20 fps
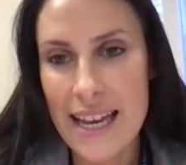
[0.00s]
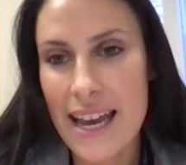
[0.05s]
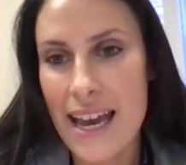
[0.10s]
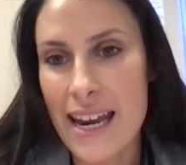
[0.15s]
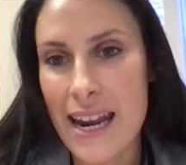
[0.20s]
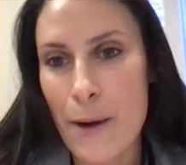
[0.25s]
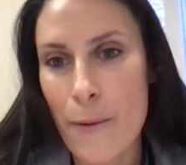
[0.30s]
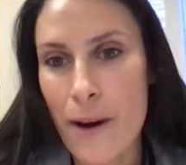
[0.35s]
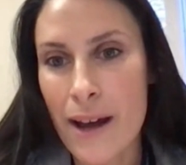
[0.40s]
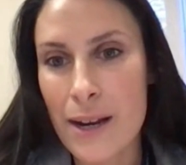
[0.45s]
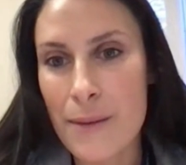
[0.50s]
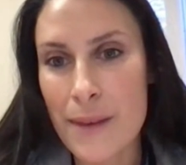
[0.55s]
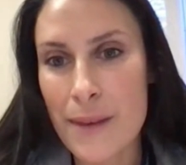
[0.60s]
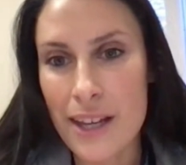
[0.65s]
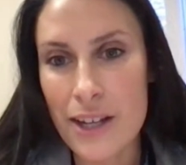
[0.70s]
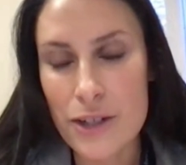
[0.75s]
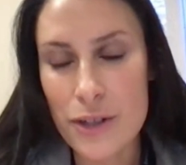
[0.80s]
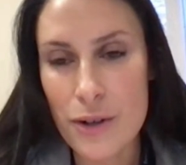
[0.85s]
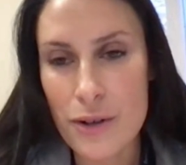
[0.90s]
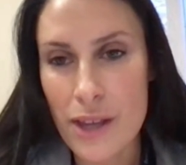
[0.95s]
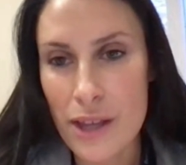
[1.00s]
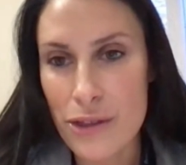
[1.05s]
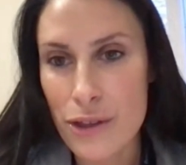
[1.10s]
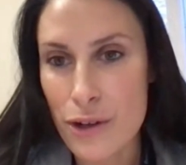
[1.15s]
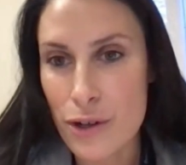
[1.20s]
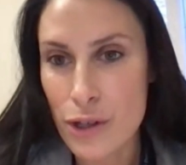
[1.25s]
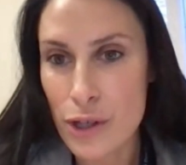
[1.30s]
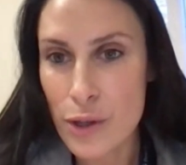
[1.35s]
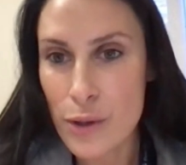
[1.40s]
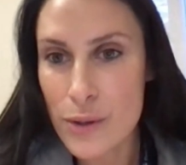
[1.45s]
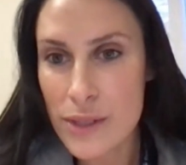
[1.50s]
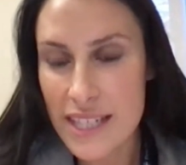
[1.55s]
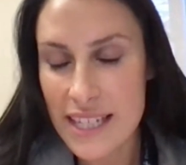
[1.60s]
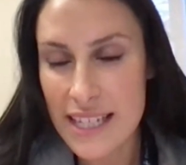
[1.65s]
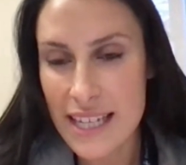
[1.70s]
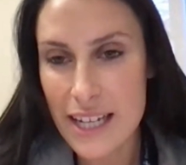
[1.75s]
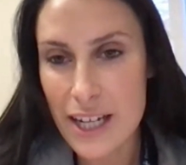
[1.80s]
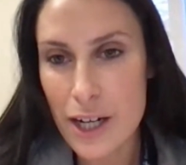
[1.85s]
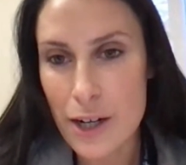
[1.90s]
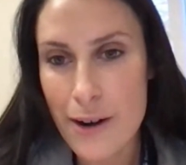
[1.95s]
and I want to make sure that they're
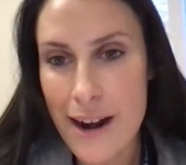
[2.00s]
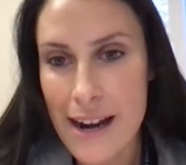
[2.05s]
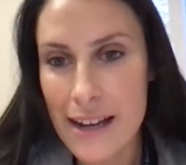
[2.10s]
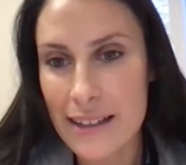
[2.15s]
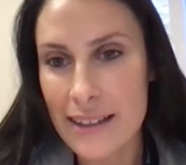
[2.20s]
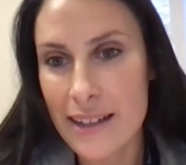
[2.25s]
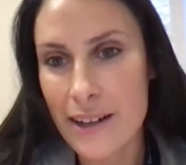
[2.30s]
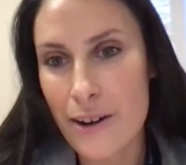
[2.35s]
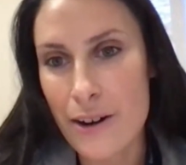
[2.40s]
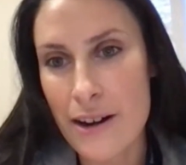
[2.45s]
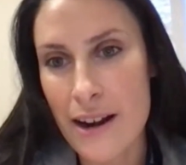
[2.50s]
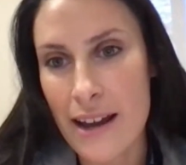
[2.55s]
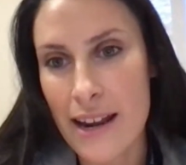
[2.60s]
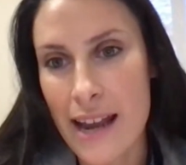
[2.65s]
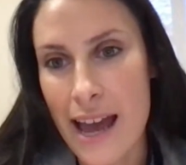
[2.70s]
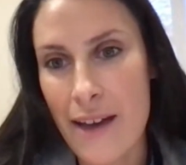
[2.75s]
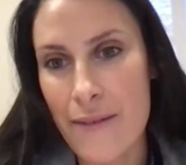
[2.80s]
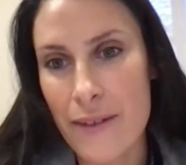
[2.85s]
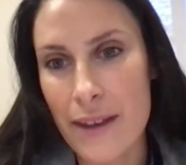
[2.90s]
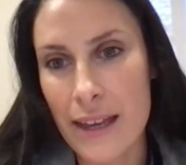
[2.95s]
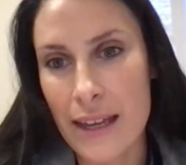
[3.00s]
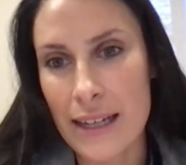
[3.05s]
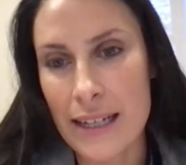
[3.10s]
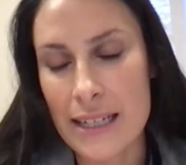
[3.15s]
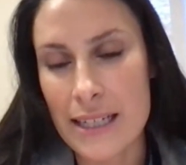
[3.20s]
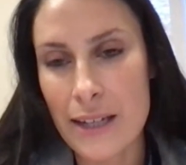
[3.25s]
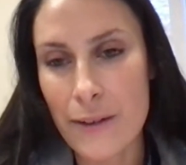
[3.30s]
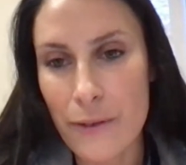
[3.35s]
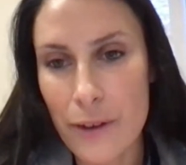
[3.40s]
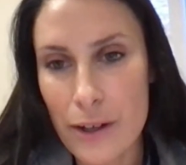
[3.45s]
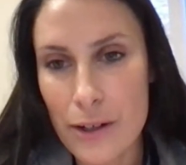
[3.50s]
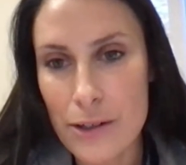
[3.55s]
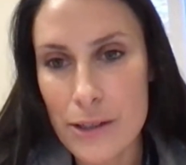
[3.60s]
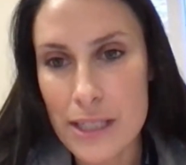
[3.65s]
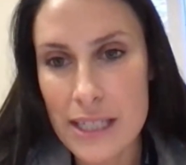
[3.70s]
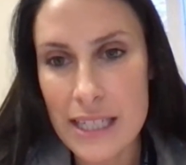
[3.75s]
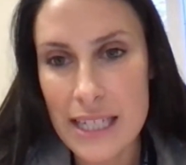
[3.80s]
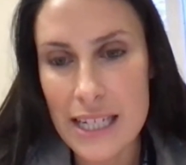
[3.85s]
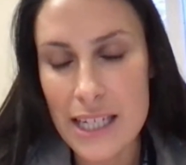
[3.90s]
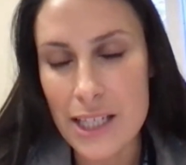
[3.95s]
using it correctly or not having any
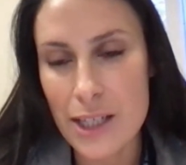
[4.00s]
difficulty.